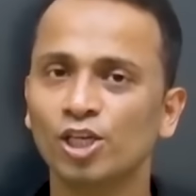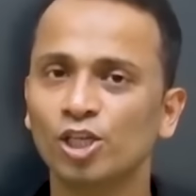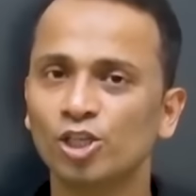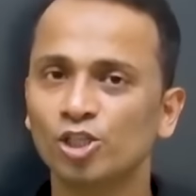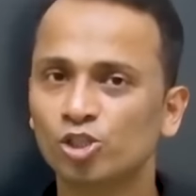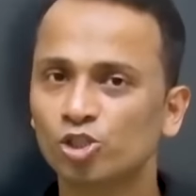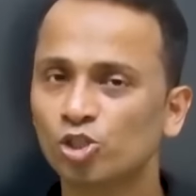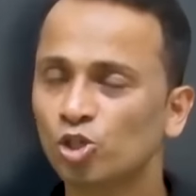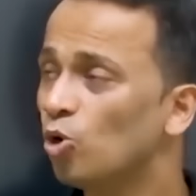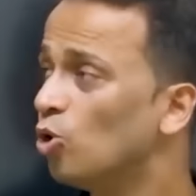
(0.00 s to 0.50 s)

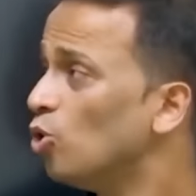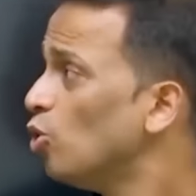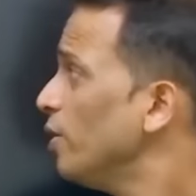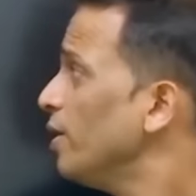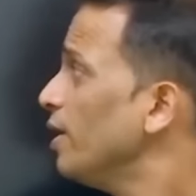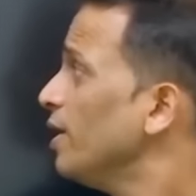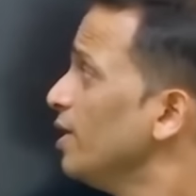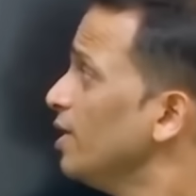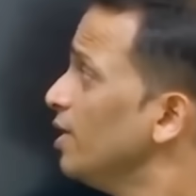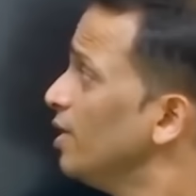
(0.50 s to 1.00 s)

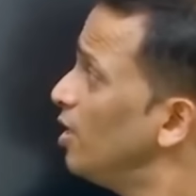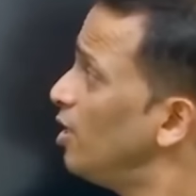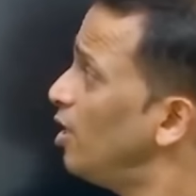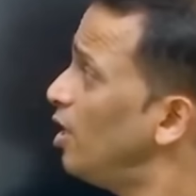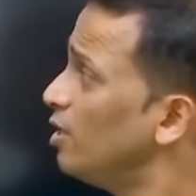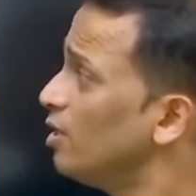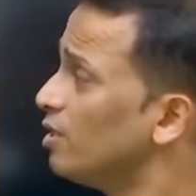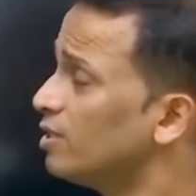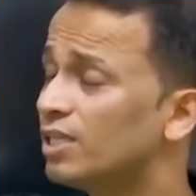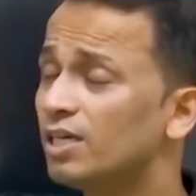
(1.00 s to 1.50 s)
So
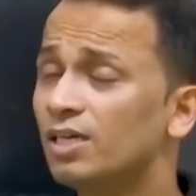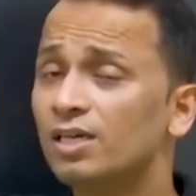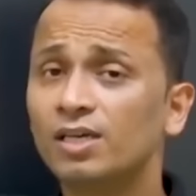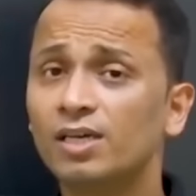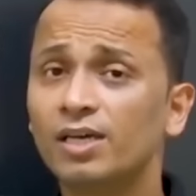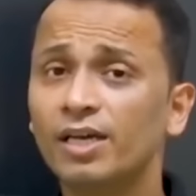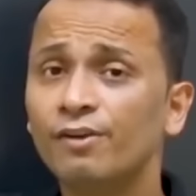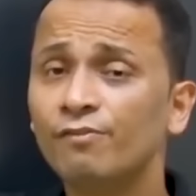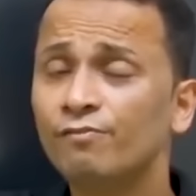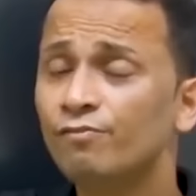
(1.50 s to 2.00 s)

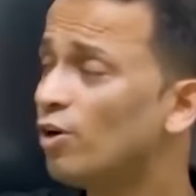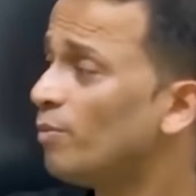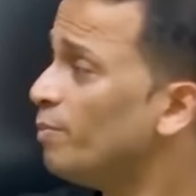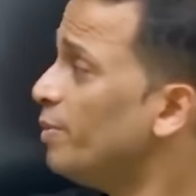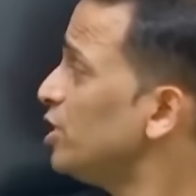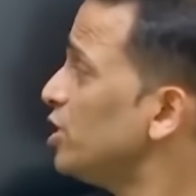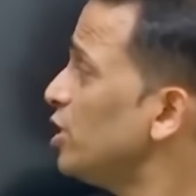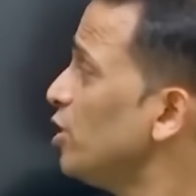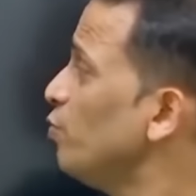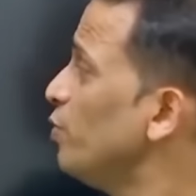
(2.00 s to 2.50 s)
the
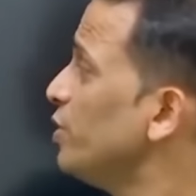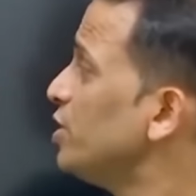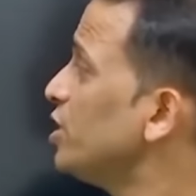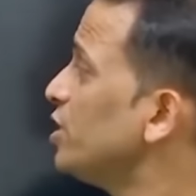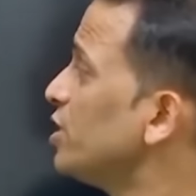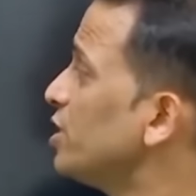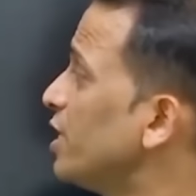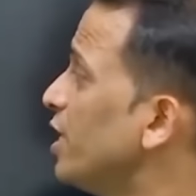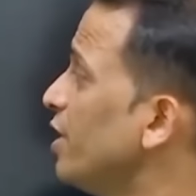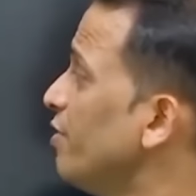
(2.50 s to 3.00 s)
information which
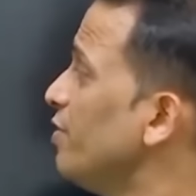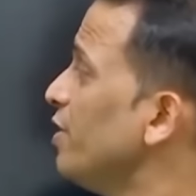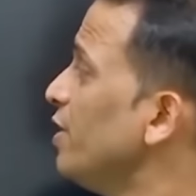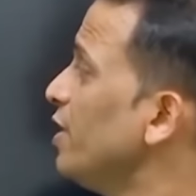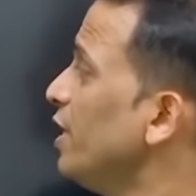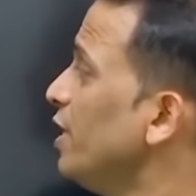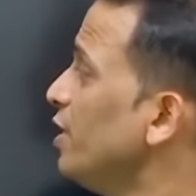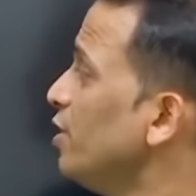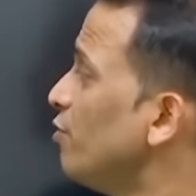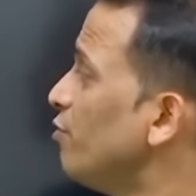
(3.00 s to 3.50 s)
is
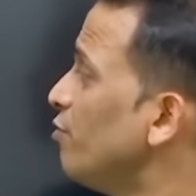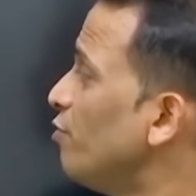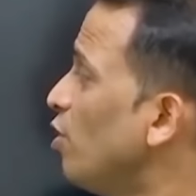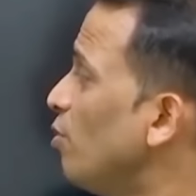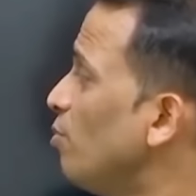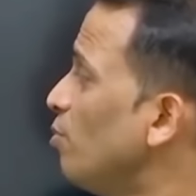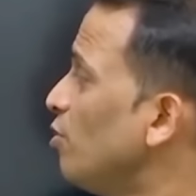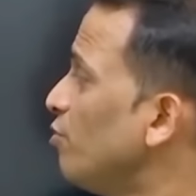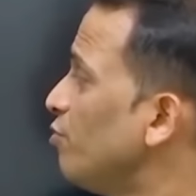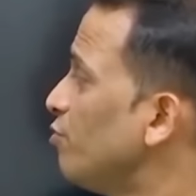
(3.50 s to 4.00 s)
given in the
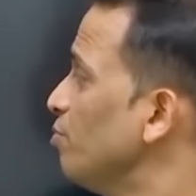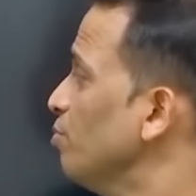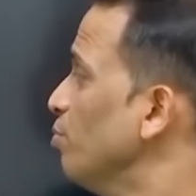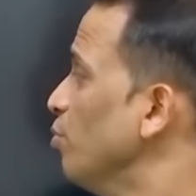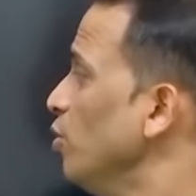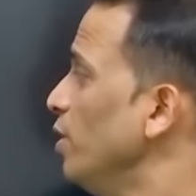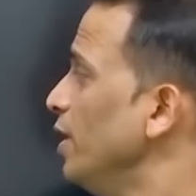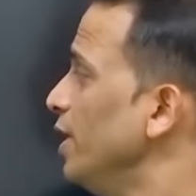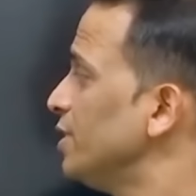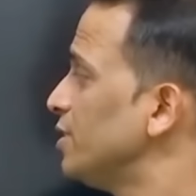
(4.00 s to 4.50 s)
form of
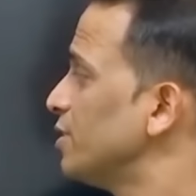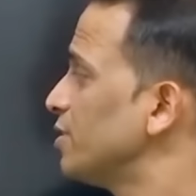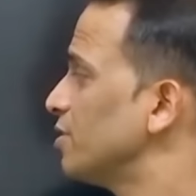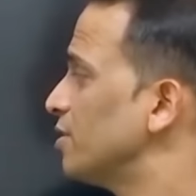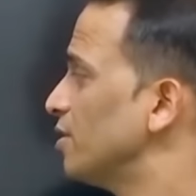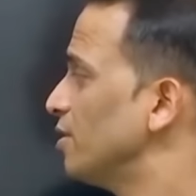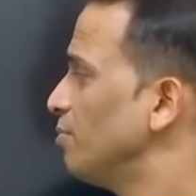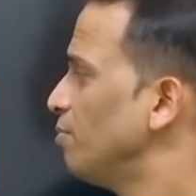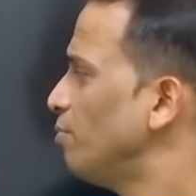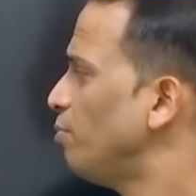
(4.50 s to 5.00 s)

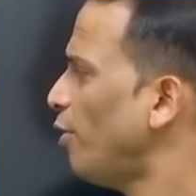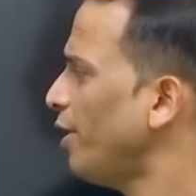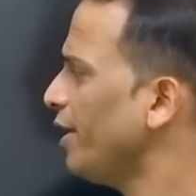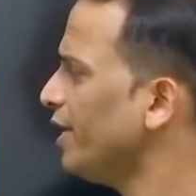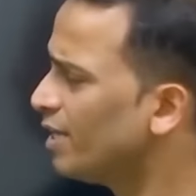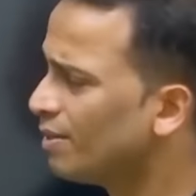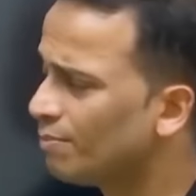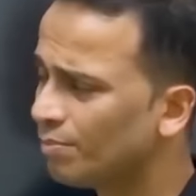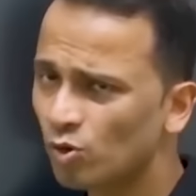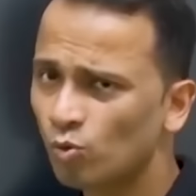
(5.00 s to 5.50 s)
bullets, point
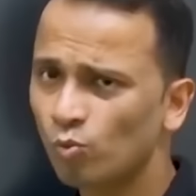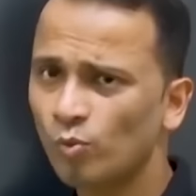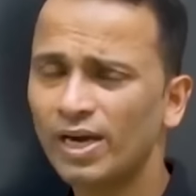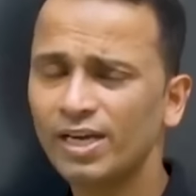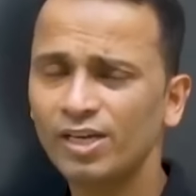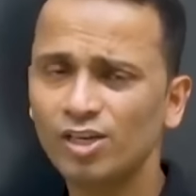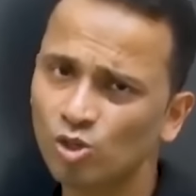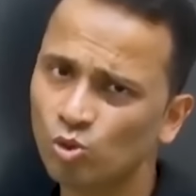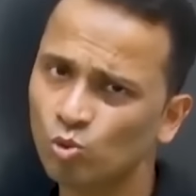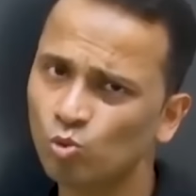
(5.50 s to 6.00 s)
number
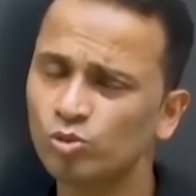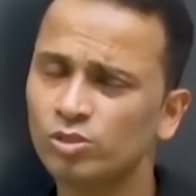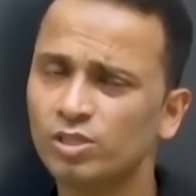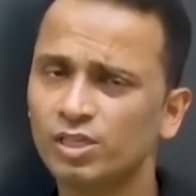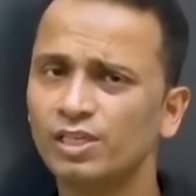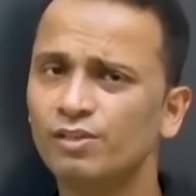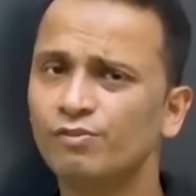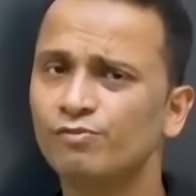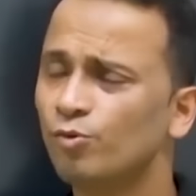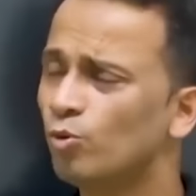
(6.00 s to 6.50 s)
1, 2,
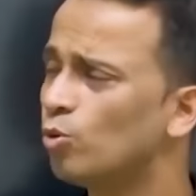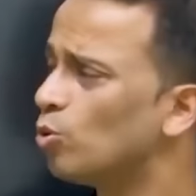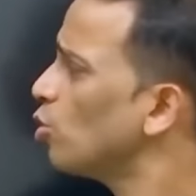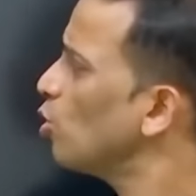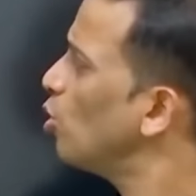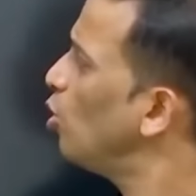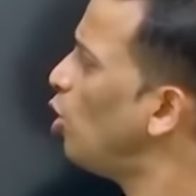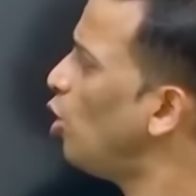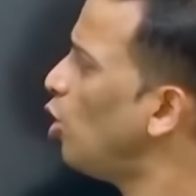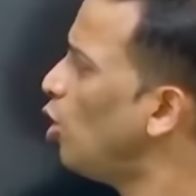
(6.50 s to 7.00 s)
3,
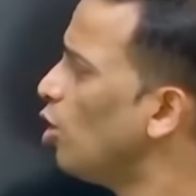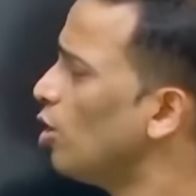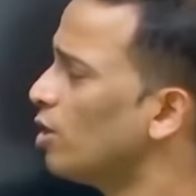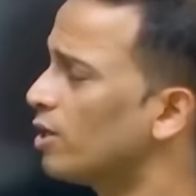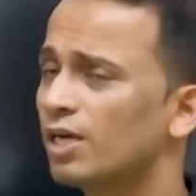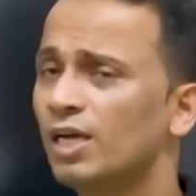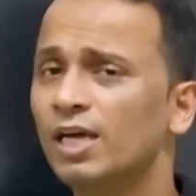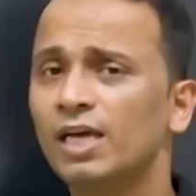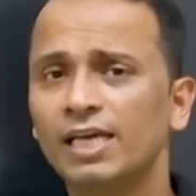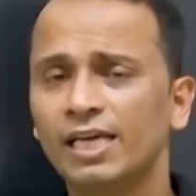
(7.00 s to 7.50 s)
4,
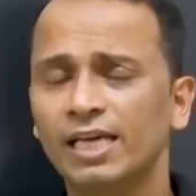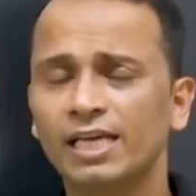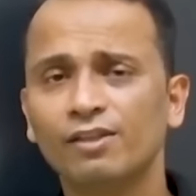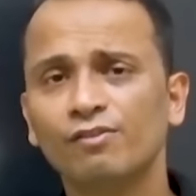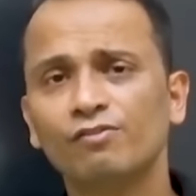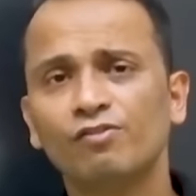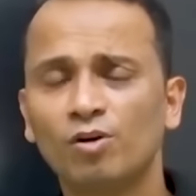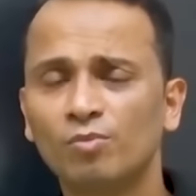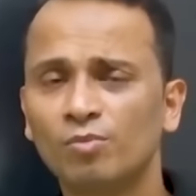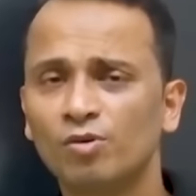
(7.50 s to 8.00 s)
or in the
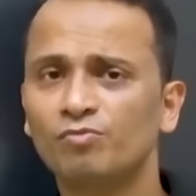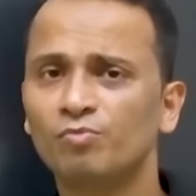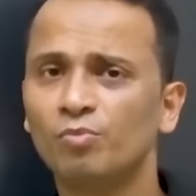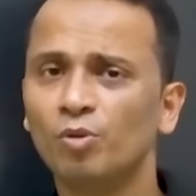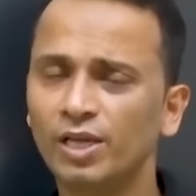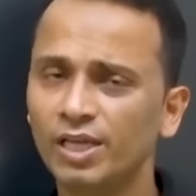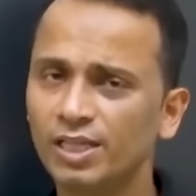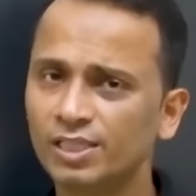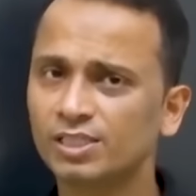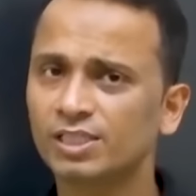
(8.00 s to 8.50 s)
form of
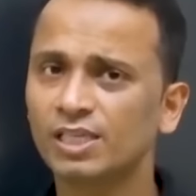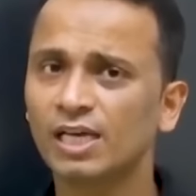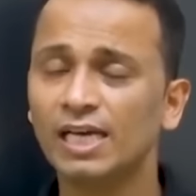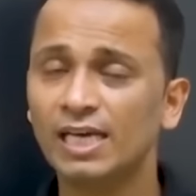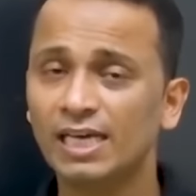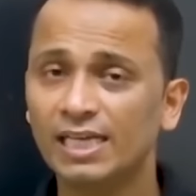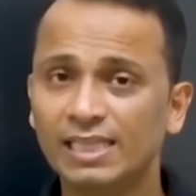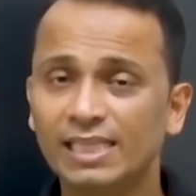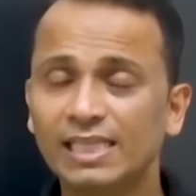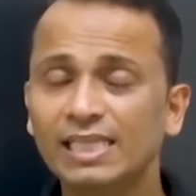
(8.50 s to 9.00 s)
bullets,
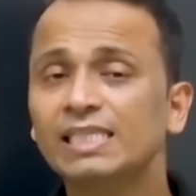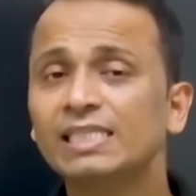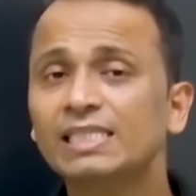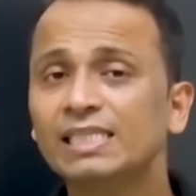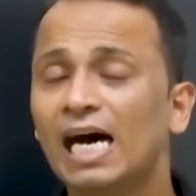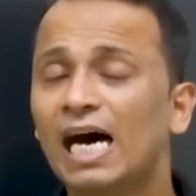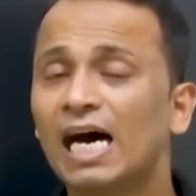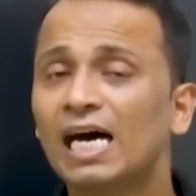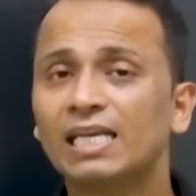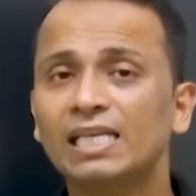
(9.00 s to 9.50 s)
these
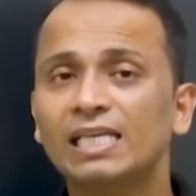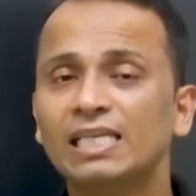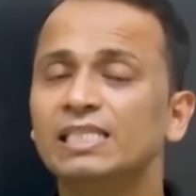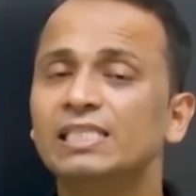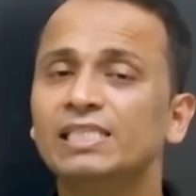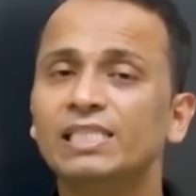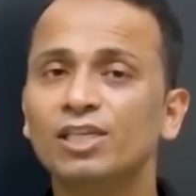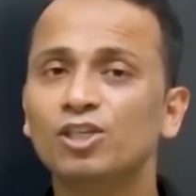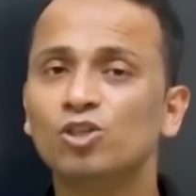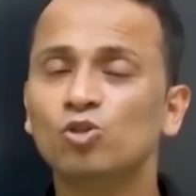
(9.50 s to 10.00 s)
are
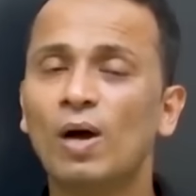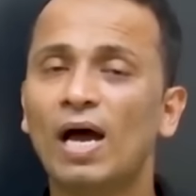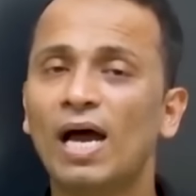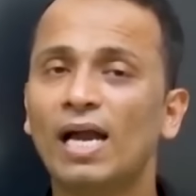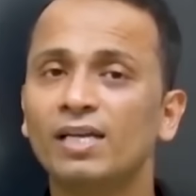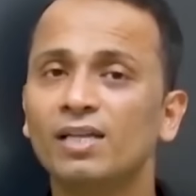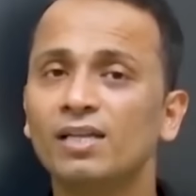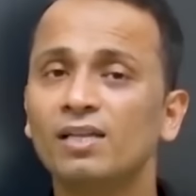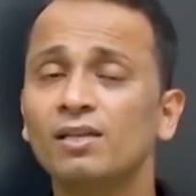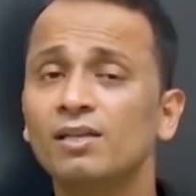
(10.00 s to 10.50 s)
easier to
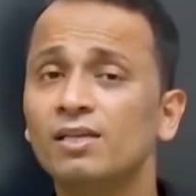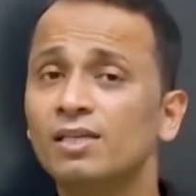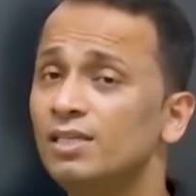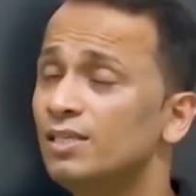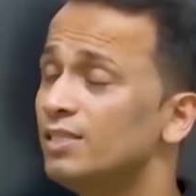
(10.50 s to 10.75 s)
handle.